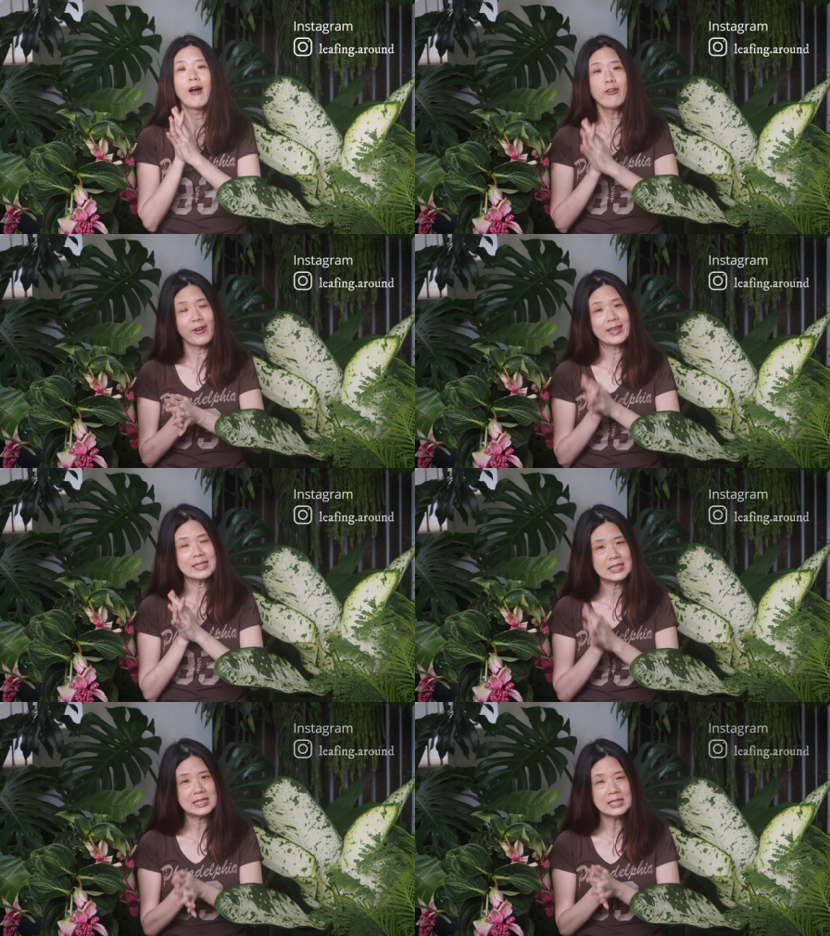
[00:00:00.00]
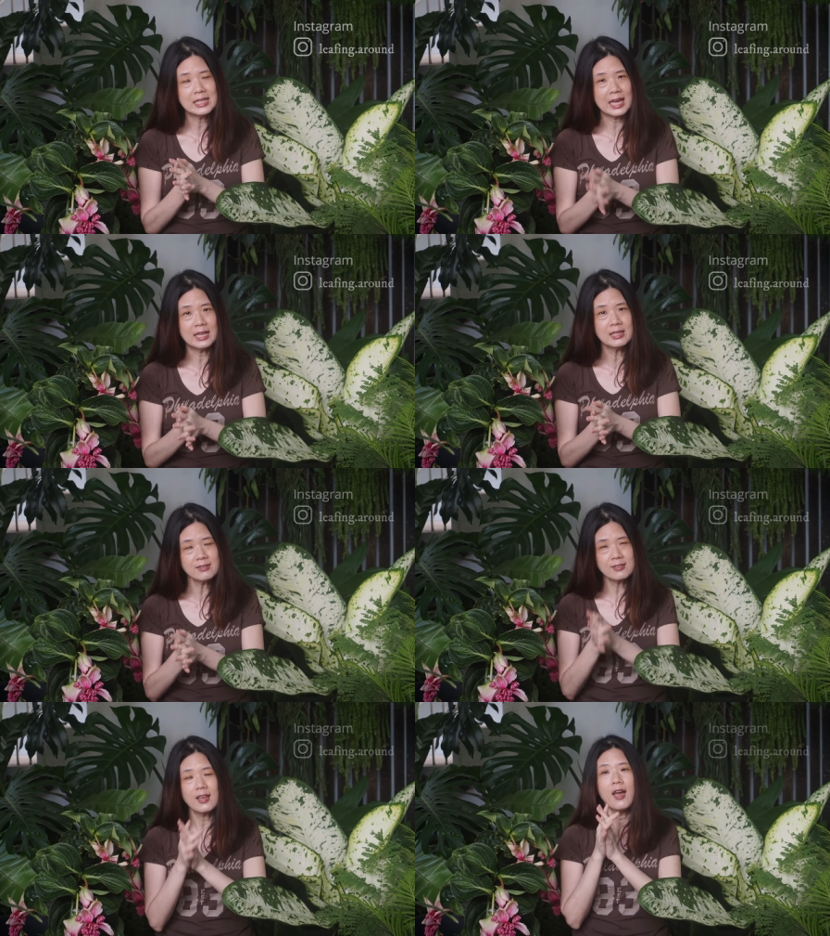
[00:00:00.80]
19
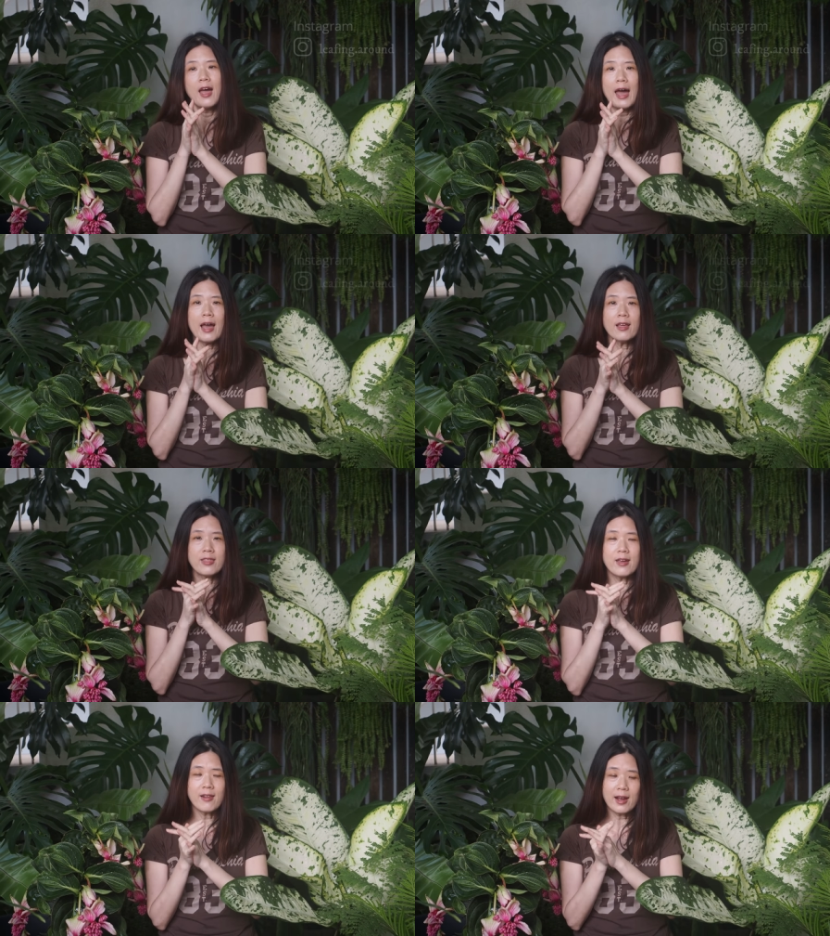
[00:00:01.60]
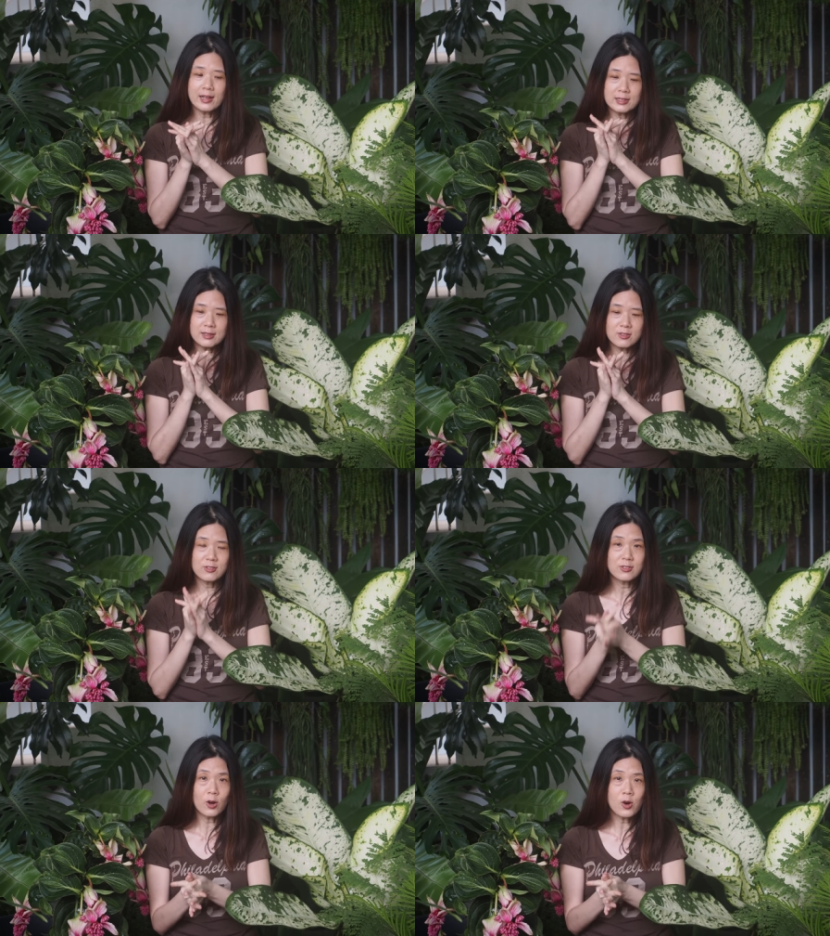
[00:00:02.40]
days and then I did
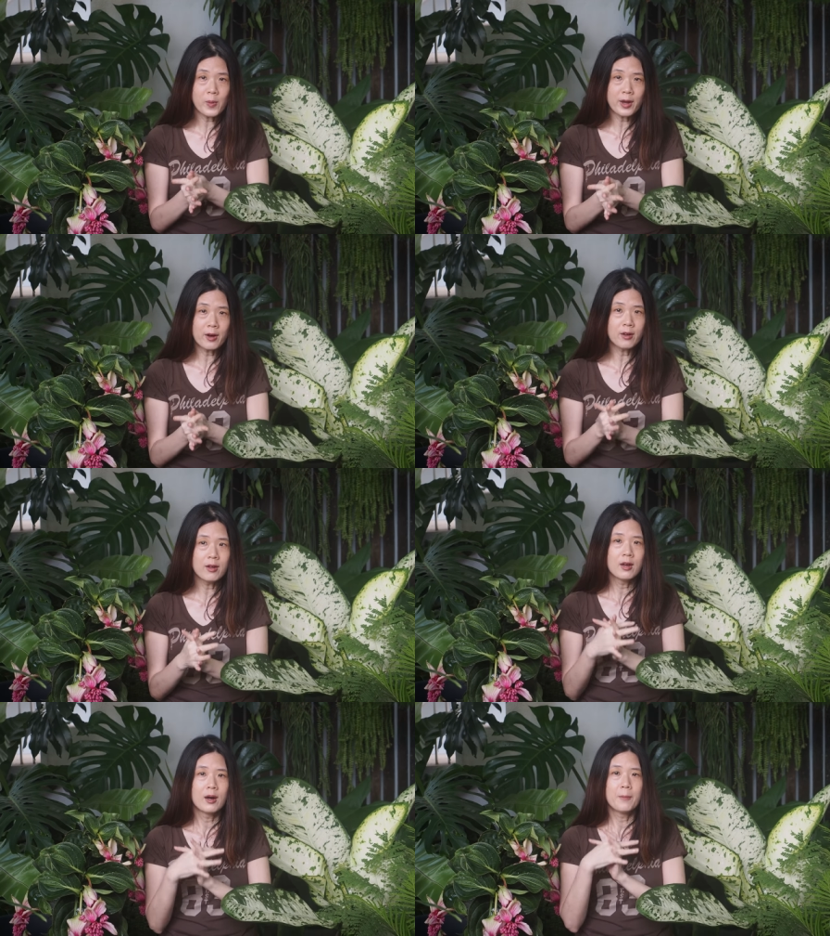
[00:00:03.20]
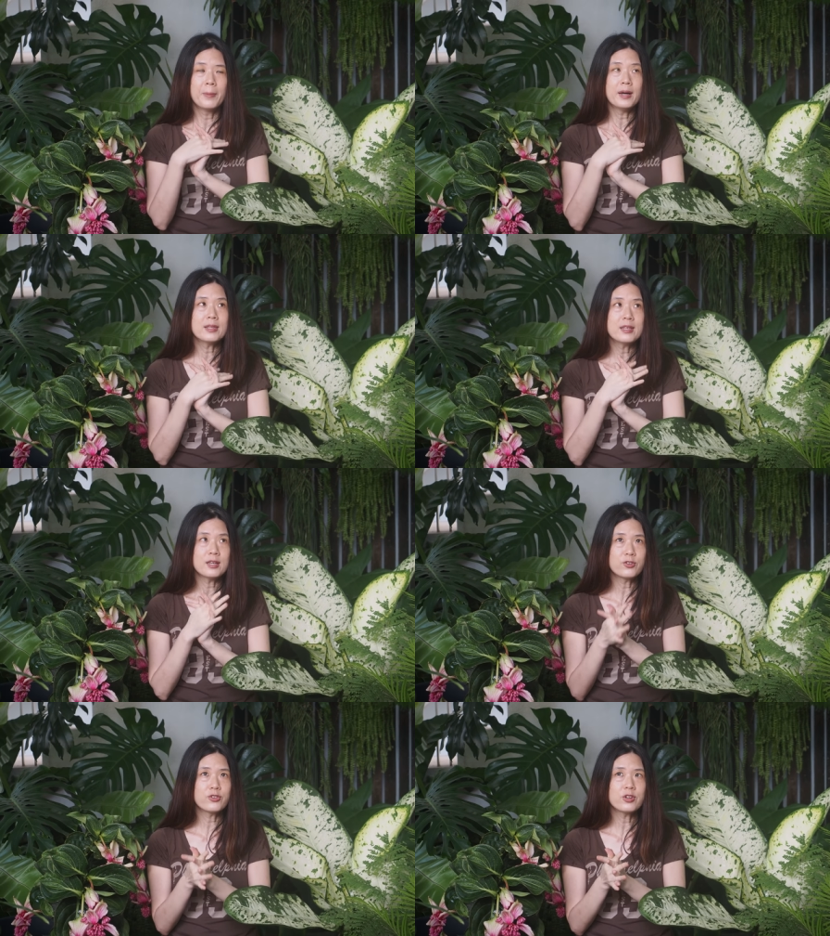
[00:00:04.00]
so well, but
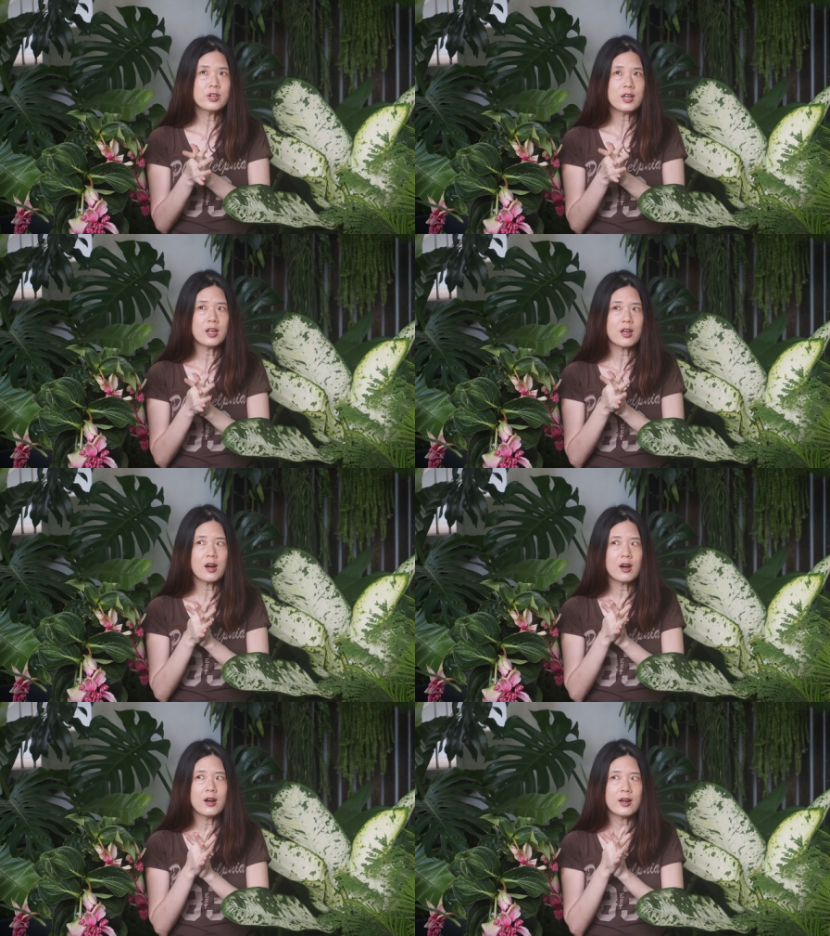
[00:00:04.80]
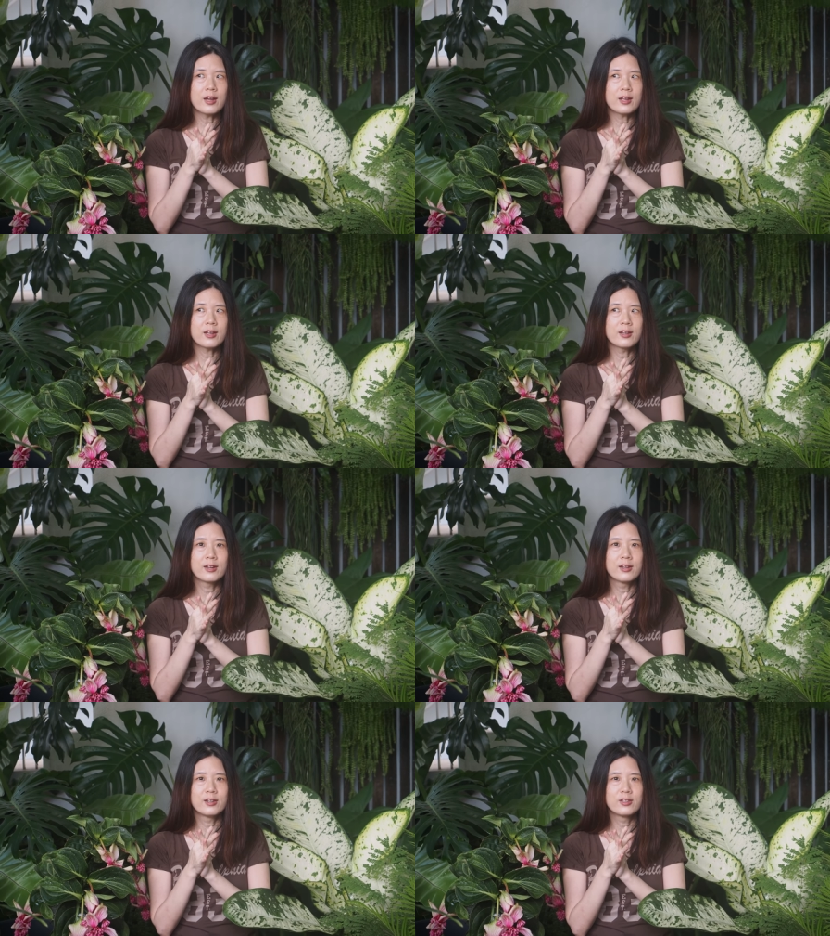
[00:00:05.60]
yesterday I
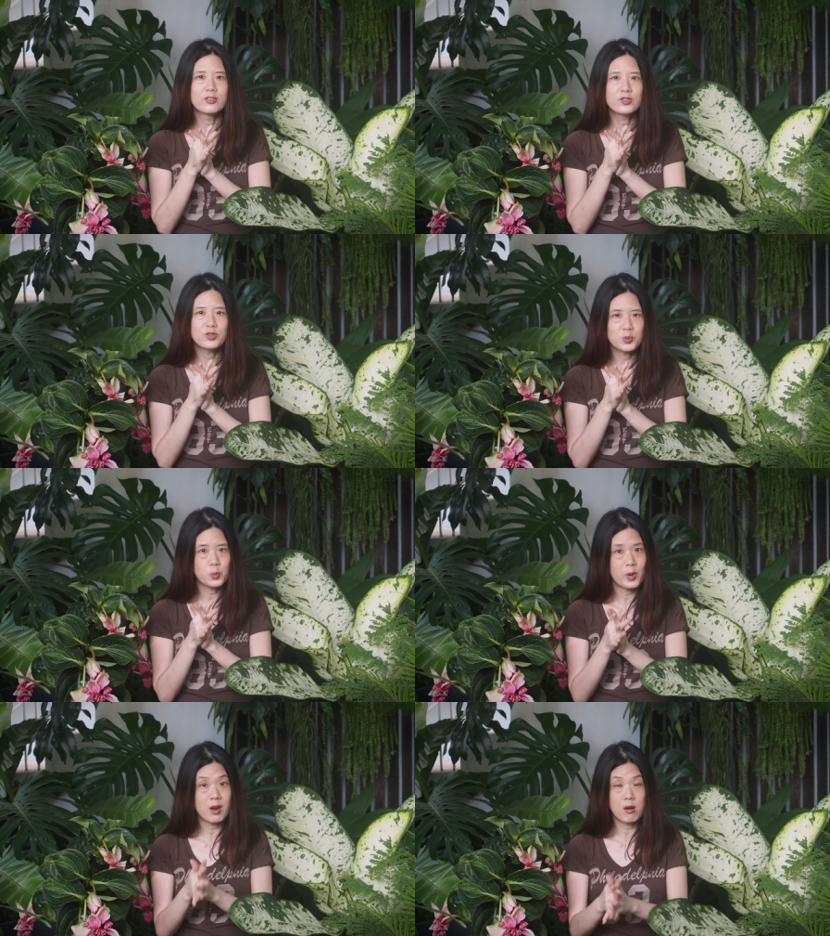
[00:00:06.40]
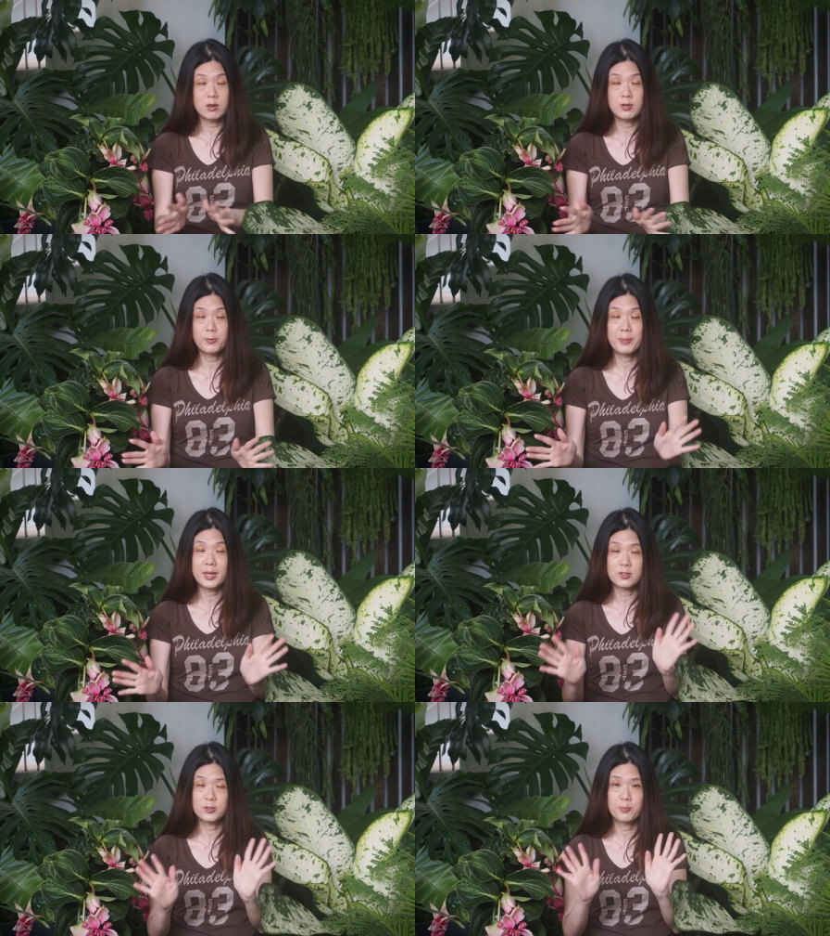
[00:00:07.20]
just went out on a
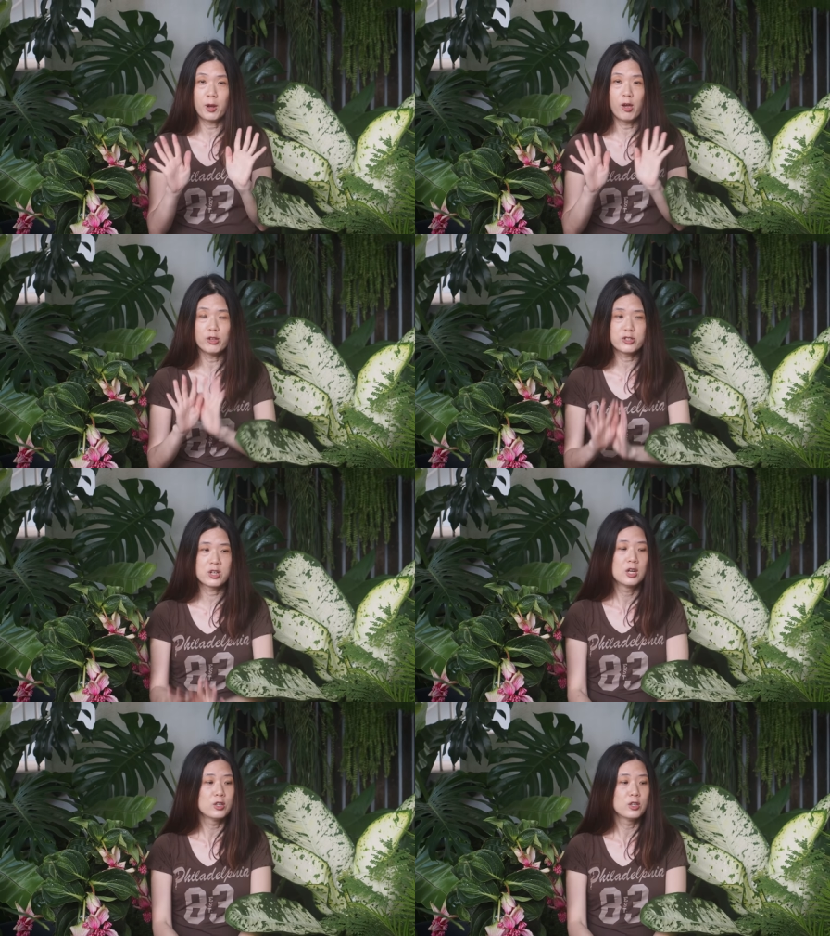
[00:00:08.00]
big splurge.